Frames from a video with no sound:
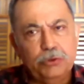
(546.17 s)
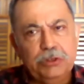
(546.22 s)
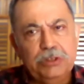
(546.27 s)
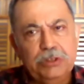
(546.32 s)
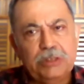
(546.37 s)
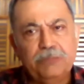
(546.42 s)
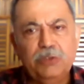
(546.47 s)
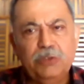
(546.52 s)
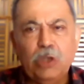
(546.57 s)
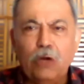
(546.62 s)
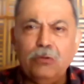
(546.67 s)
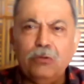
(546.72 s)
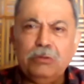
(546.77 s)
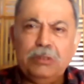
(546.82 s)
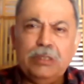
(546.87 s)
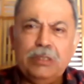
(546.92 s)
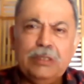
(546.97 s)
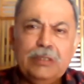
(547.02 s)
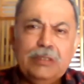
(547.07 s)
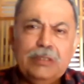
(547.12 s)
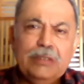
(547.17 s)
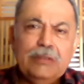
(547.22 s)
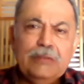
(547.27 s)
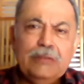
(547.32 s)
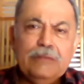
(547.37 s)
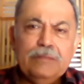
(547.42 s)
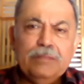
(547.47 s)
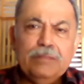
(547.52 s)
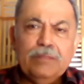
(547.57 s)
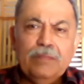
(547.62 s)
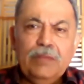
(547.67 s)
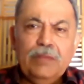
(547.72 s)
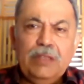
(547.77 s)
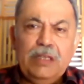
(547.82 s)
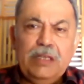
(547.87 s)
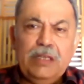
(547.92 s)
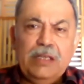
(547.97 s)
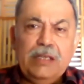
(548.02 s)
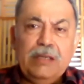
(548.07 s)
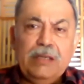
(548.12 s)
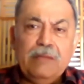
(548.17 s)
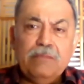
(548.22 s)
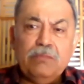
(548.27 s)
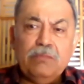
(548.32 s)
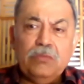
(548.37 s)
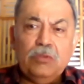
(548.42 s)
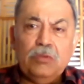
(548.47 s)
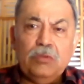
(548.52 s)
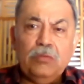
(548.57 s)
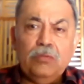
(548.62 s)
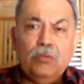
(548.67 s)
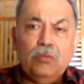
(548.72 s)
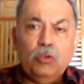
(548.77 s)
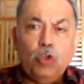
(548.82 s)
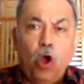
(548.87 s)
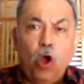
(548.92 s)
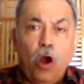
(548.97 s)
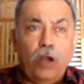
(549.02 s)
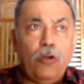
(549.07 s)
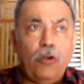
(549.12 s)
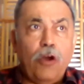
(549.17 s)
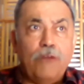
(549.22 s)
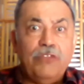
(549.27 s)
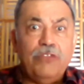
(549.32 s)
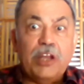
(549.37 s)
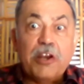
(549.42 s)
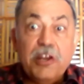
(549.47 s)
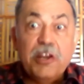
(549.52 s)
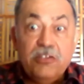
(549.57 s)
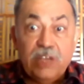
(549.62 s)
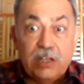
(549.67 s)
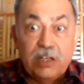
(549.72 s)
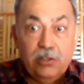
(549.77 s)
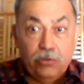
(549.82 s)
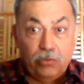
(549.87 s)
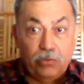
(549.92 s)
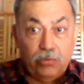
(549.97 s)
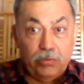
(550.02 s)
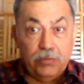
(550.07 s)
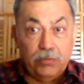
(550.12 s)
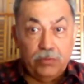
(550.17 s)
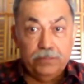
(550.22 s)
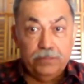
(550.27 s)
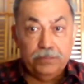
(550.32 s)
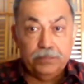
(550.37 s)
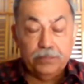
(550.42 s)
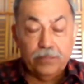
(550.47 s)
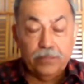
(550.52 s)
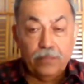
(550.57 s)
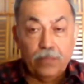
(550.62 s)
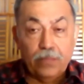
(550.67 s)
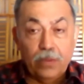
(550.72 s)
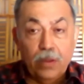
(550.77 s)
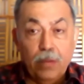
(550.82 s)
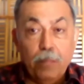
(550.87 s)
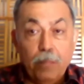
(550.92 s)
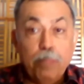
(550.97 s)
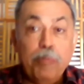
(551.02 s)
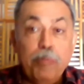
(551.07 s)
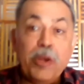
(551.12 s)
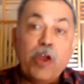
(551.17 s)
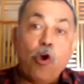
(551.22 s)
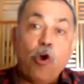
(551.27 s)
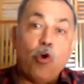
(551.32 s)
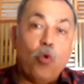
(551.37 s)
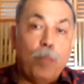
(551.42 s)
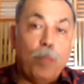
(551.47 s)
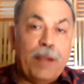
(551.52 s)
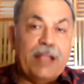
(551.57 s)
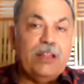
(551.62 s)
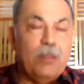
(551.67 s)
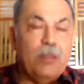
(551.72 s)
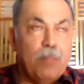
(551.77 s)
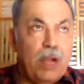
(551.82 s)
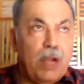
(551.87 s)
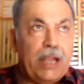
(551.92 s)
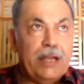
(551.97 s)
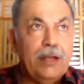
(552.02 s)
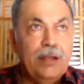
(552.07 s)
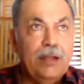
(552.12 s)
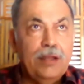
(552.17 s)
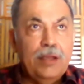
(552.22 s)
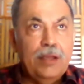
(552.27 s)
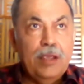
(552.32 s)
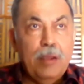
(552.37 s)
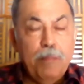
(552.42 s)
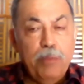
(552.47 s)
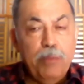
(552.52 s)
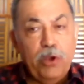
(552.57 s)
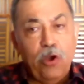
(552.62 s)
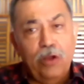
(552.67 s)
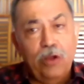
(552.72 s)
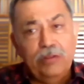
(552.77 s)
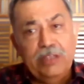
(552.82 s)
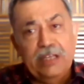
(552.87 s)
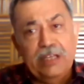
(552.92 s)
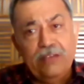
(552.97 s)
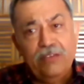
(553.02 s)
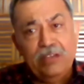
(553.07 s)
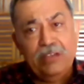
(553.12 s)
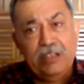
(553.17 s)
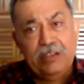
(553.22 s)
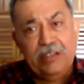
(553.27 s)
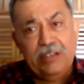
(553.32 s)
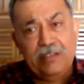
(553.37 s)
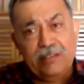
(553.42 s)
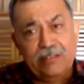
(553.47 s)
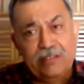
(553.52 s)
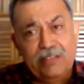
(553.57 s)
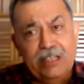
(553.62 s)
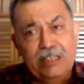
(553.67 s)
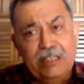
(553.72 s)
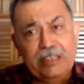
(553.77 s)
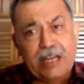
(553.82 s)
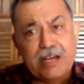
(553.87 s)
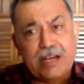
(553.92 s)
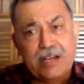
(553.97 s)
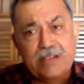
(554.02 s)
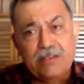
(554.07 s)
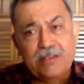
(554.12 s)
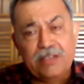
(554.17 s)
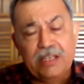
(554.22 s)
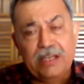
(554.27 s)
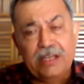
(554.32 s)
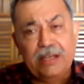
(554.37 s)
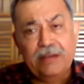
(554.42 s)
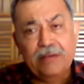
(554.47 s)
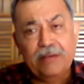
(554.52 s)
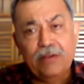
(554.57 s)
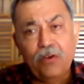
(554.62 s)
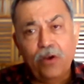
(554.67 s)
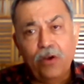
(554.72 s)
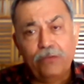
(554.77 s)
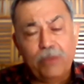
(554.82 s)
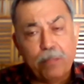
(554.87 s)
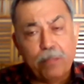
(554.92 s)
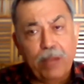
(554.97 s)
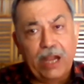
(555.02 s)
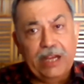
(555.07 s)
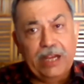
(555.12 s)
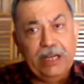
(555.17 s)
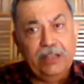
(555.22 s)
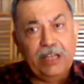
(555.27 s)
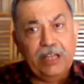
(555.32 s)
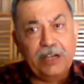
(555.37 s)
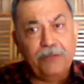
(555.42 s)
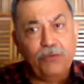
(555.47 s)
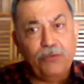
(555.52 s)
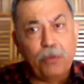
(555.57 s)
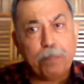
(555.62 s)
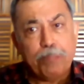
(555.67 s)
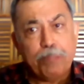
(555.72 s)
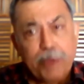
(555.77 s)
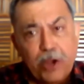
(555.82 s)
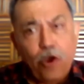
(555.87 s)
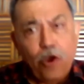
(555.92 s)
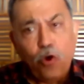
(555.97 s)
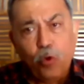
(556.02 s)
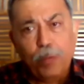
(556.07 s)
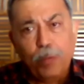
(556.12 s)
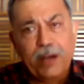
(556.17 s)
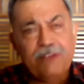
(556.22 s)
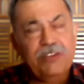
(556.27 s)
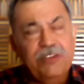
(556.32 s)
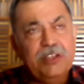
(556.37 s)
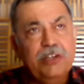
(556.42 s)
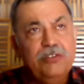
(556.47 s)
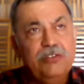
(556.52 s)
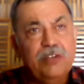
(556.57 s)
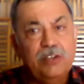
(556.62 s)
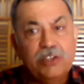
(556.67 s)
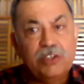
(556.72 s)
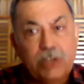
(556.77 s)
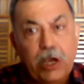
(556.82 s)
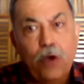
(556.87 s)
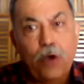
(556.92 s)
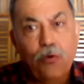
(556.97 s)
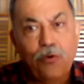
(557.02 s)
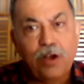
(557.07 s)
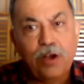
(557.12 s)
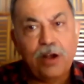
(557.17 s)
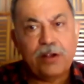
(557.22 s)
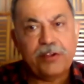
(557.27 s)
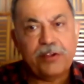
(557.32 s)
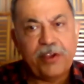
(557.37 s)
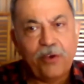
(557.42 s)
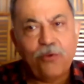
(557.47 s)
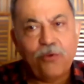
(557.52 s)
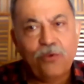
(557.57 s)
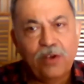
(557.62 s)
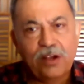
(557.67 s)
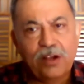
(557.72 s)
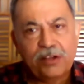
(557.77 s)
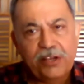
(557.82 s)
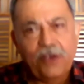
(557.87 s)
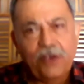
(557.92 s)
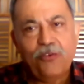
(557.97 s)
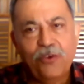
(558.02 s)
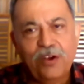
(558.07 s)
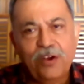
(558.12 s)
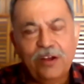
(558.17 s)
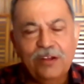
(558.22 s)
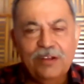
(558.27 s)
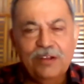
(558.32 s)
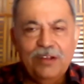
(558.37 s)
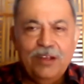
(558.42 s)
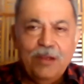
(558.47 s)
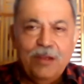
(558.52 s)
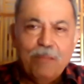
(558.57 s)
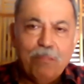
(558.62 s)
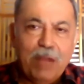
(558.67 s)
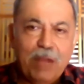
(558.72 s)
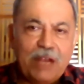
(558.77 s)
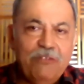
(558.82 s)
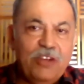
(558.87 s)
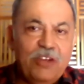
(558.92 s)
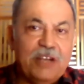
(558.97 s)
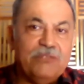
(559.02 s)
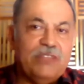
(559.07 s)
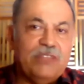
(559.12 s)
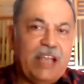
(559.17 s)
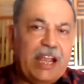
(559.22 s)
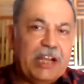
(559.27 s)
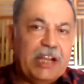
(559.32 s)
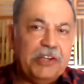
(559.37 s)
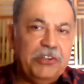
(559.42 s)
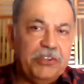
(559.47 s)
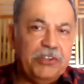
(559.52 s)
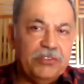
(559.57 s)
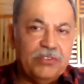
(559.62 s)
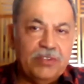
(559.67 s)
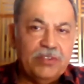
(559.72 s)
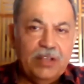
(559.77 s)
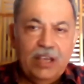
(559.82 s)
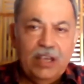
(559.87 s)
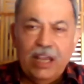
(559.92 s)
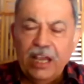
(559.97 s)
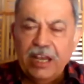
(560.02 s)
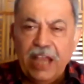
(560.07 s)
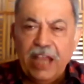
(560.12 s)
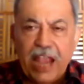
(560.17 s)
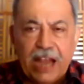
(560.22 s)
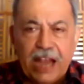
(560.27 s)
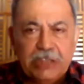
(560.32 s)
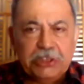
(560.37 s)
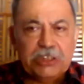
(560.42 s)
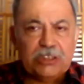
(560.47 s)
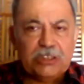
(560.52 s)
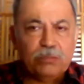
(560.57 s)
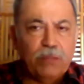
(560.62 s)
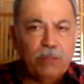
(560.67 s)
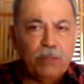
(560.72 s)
procedure without the thought of the results preoccupying the mind. Because this is the tendency of the mind that if you're preoccupied with results, kya hoga, kya hoga, kya hoga, mind becomes anxious. And an anxious